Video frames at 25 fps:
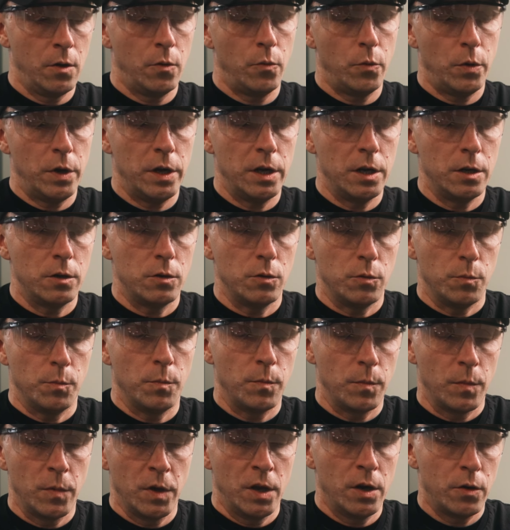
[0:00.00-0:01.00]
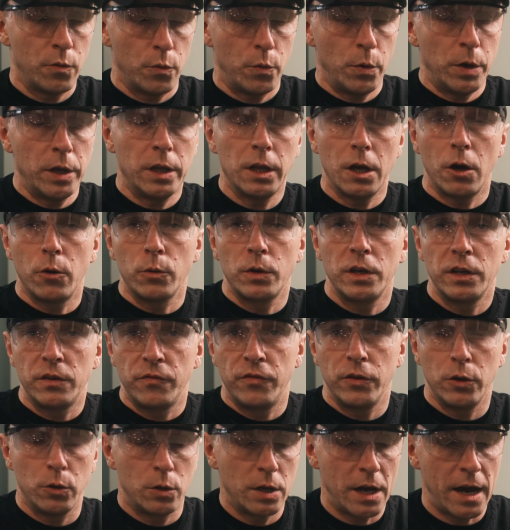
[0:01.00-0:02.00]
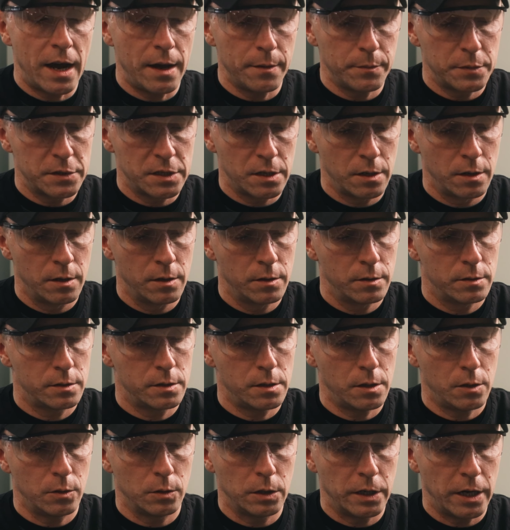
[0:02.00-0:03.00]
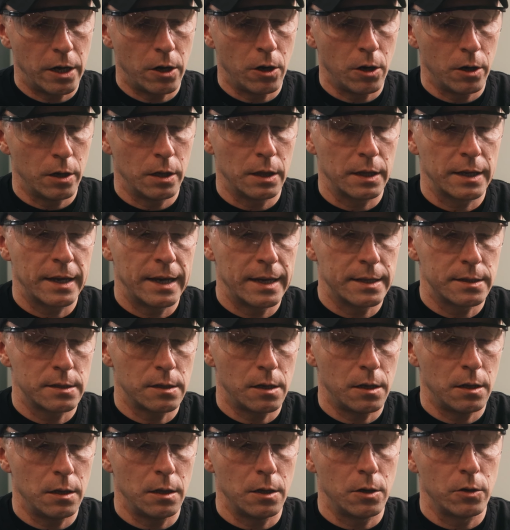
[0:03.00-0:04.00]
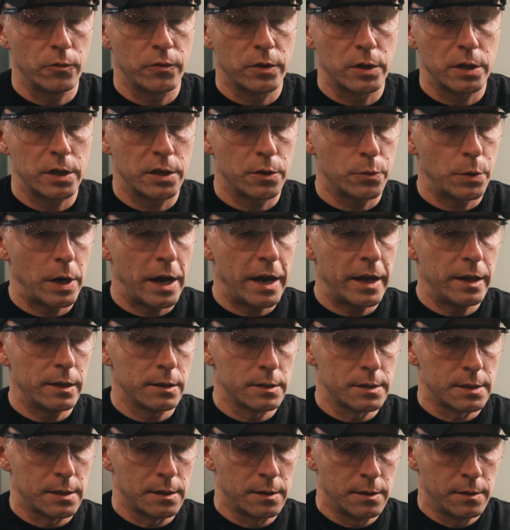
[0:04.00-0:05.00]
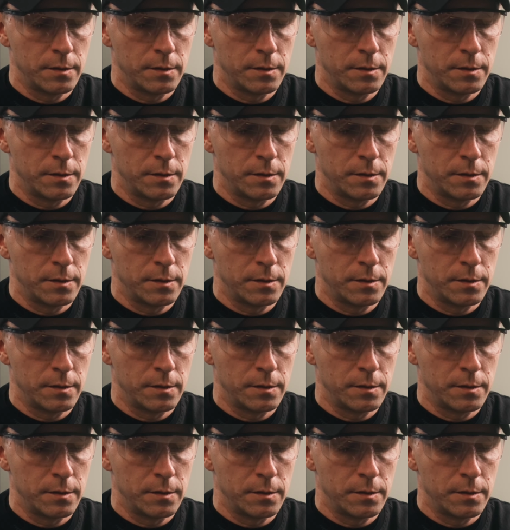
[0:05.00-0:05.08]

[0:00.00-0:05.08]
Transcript: we need to reload it a few times so the oil gets all over the rails.